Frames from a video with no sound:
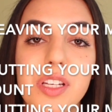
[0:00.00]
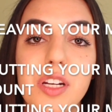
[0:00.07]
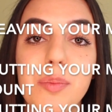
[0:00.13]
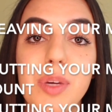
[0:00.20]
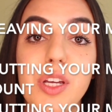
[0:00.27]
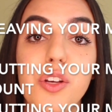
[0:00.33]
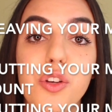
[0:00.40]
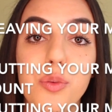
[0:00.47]
going to
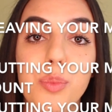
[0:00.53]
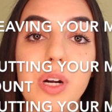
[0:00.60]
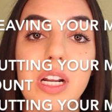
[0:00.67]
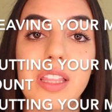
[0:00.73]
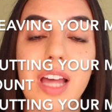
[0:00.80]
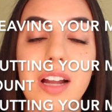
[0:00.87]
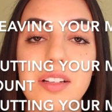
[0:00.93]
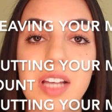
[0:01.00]
be you
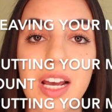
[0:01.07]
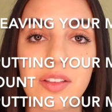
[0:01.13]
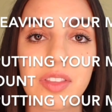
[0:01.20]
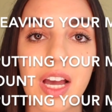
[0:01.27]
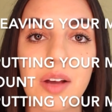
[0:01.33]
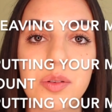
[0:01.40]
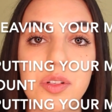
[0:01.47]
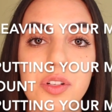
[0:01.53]
putting that
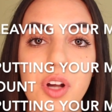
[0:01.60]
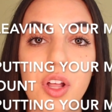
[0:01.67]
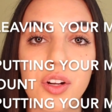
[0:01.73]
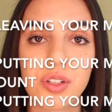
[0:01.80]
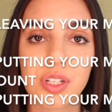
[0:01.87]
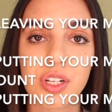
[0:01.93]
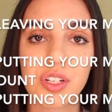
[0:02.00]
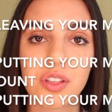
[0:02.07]

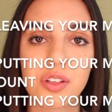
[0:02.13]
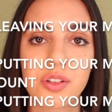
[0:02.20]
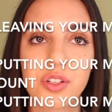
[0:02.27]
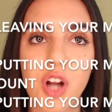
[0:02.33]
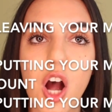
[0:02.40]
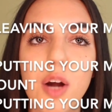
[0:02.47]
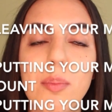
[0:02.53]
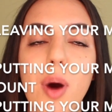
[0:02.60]
$10,000 into the
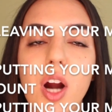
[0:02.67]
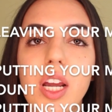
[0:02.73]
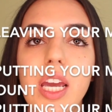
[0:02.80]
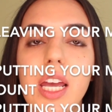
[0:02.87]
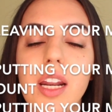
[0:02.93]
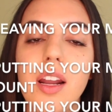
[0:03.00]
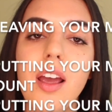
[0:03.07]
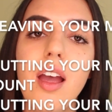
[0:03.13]
stock
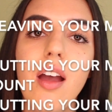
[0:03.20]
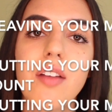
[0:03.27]
market